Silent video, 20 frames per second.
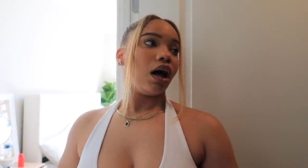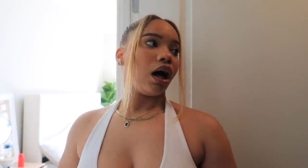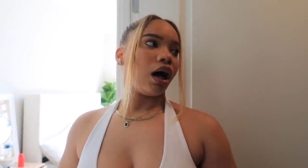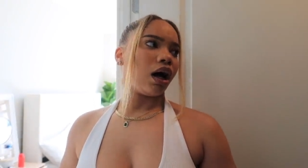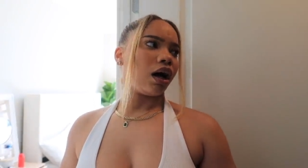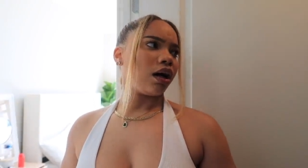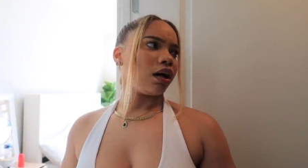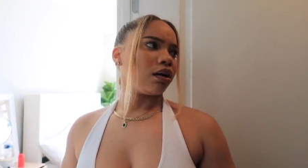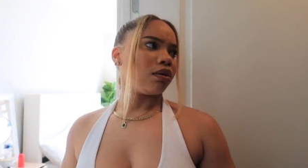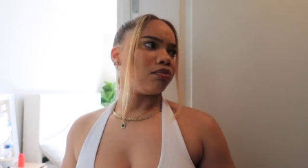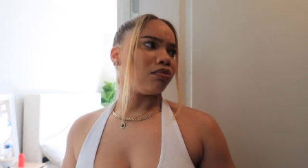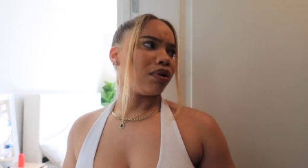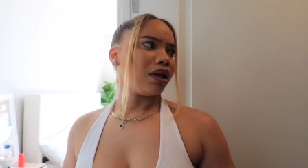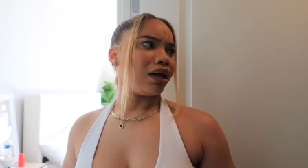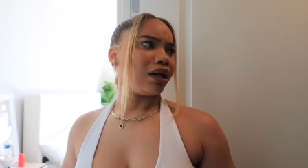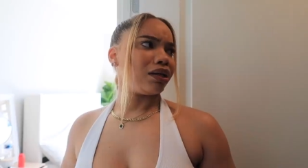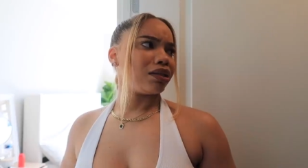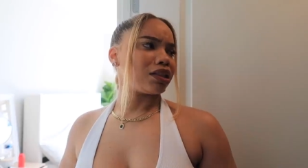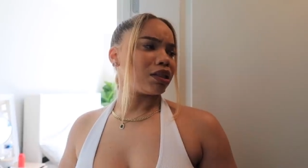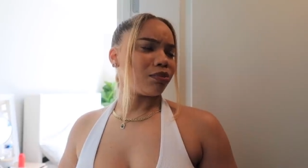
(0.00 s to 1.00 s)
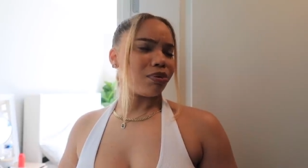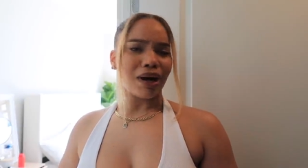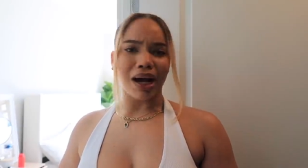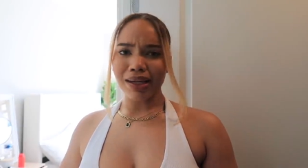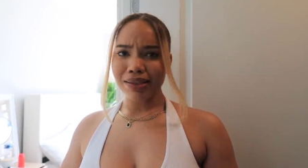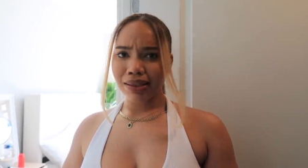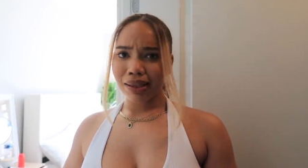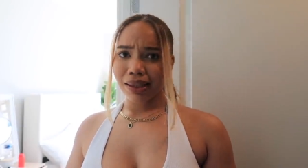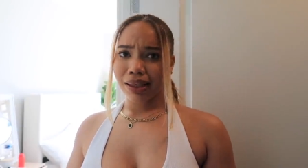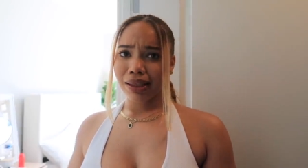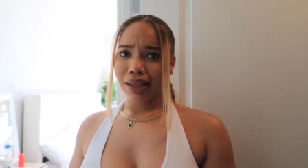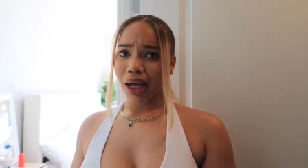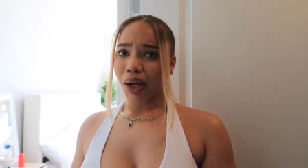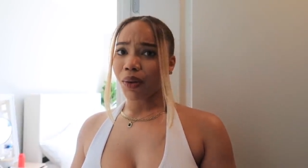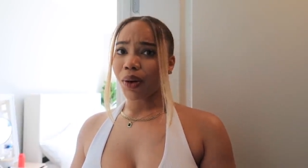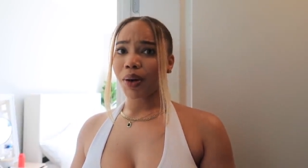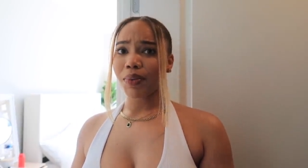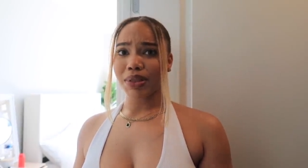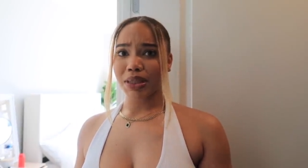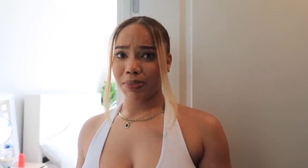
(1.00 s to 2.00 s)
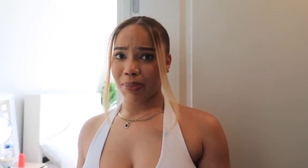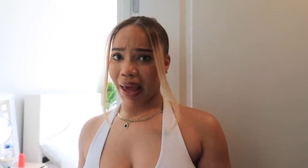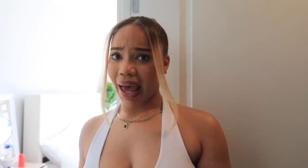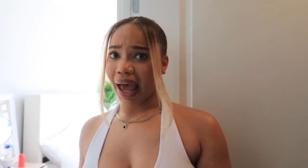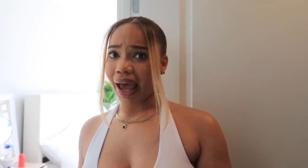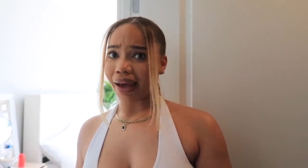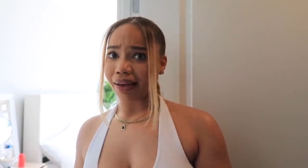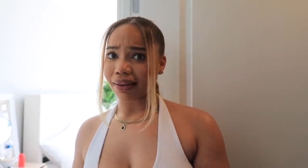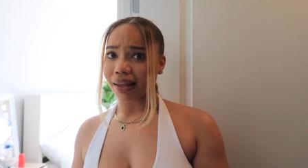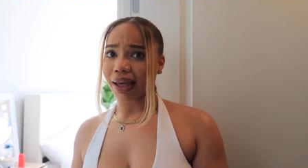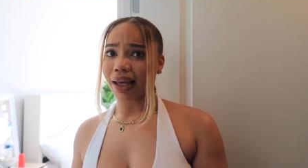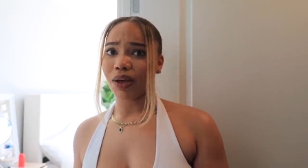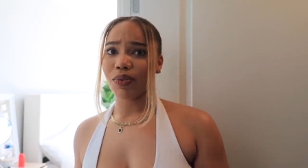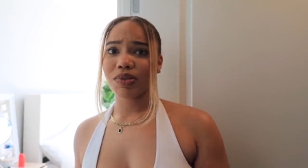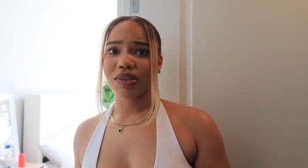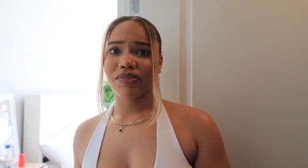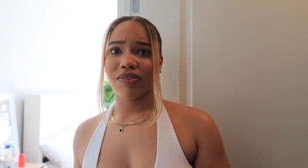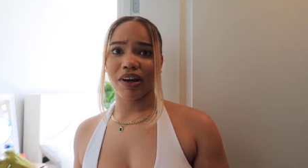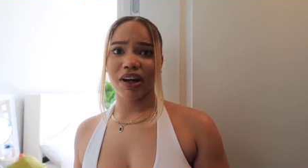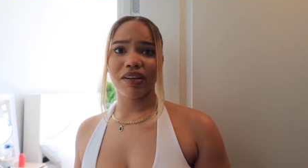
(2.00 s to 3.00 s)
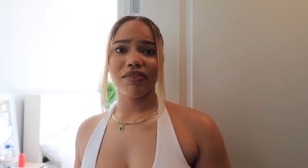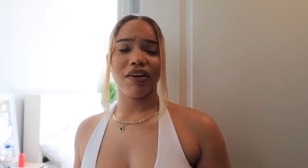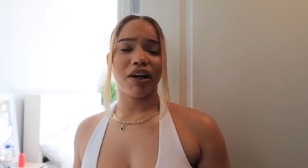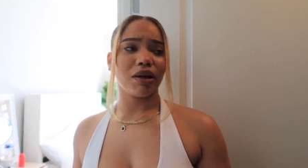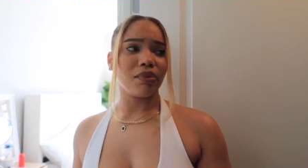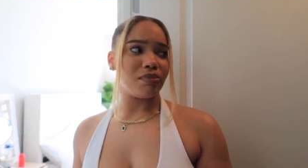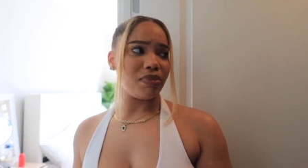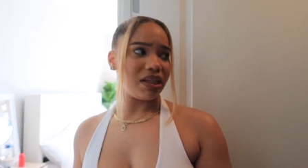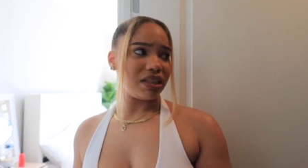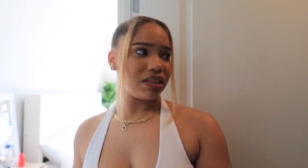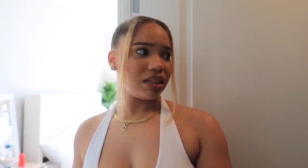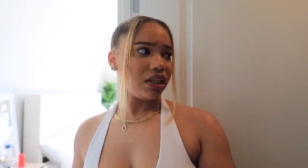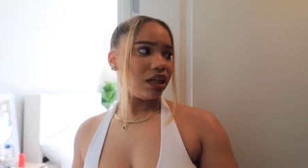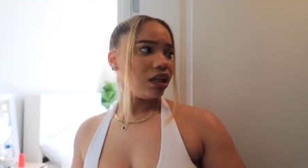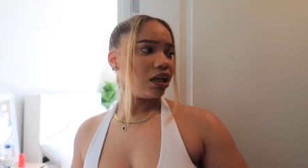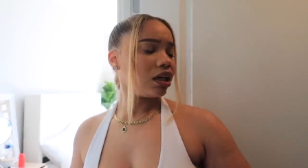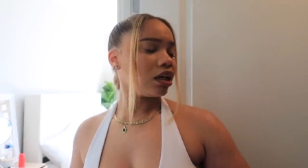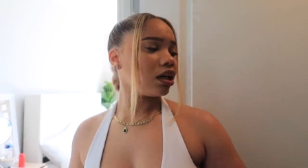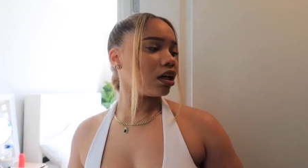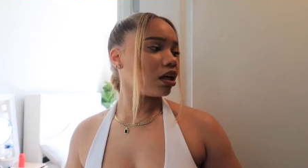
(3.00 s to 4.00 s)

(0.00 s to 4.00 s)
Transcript: um surprisingly there it was packed like it was very very busy